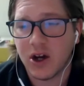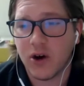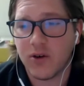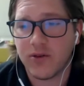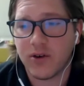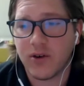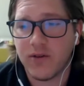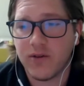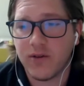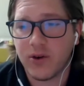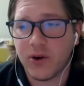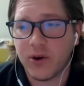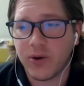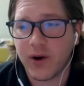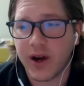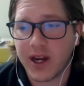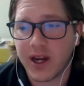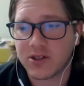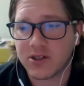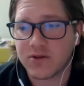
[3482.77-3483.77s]
over a full
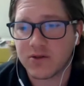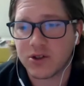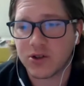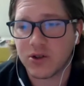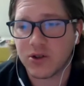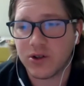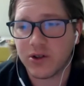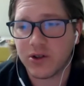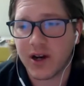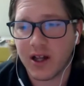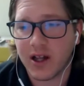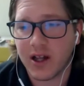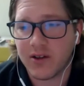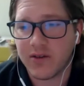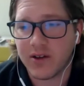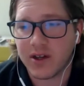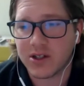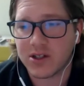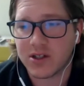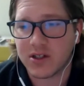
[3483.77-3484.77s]
range of shoulder
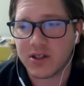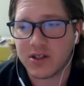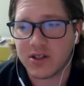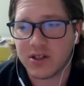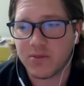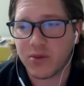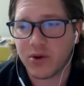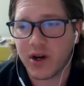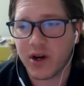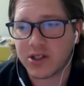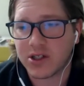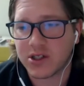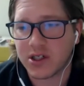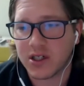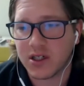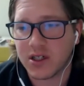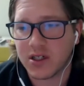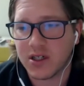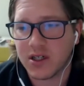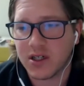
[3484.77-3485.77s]
elevation and
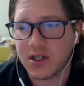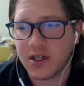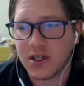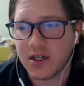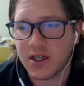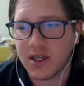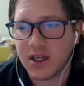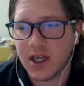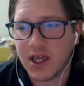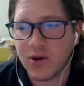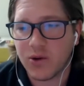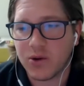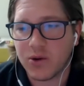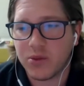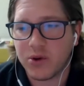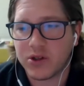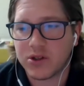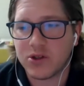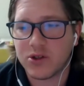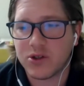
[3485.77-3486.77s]
depression, it would
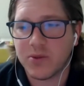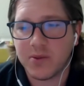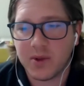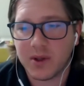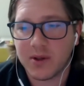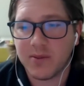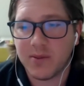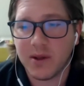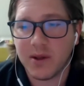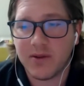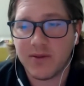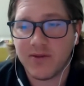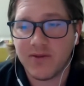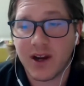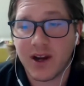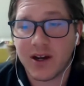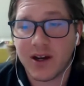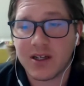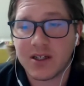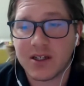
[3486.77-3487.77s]
presumably be
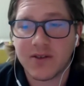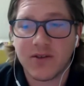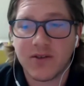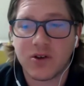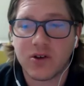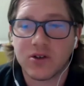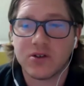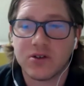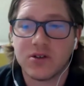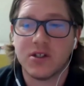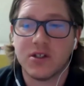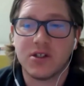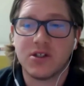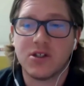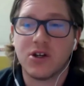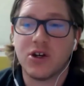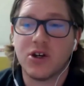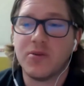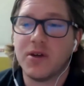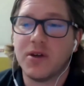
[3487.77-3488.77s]
very difficult to
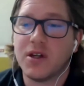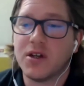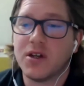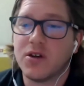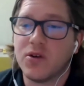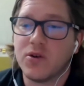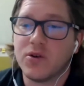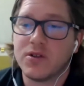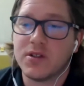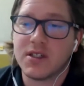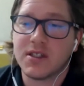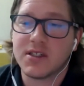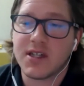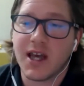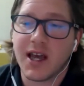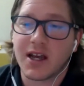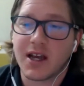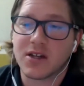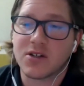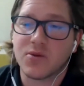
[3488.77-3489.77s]
determine or
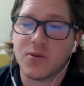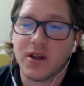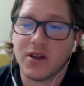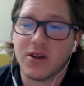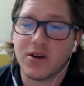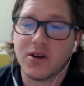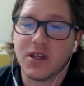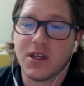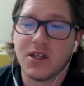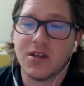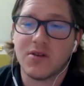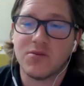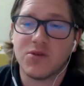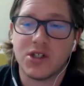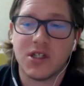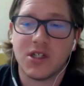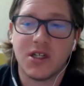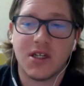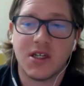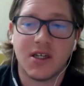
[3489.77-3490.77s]
detect whether
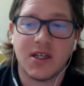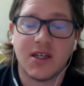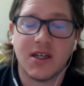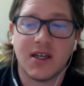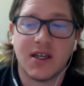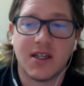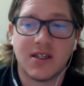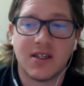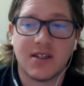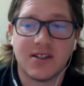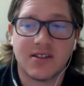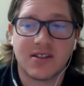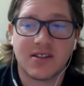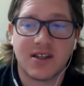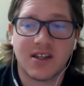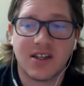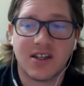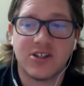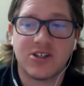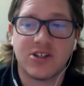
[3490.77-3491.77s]
EMG and
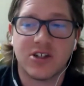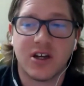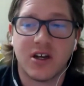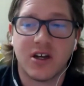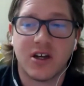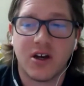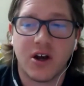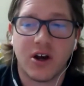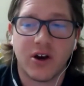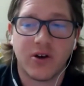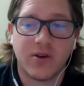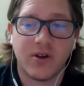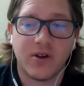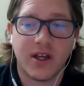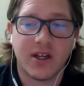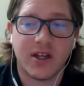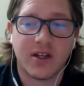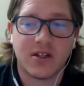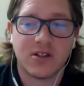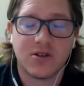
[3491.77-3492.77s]
dyskinesia are
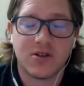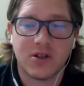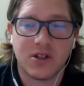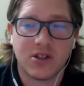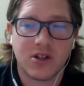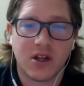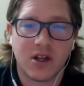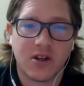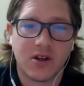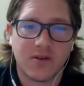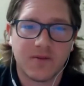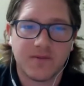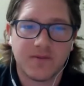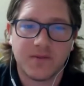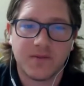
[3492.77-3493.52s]
related to each other.